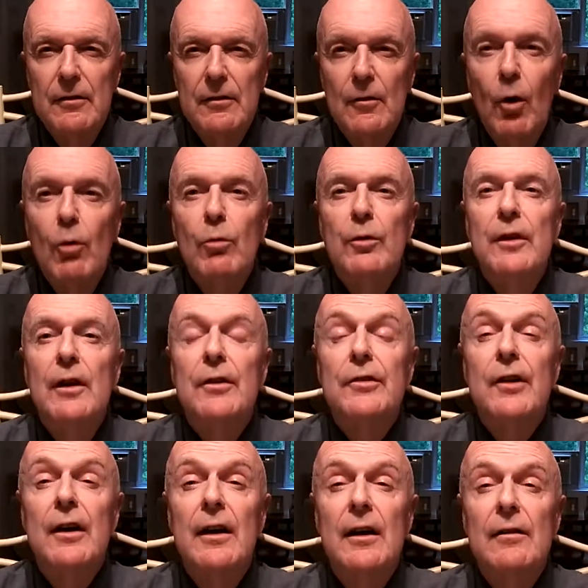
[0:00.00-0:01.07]
oh yes,
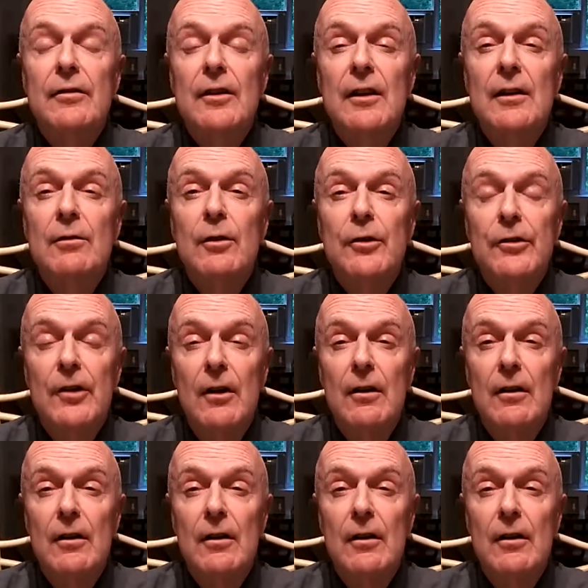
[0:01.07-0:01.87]
I have to give a song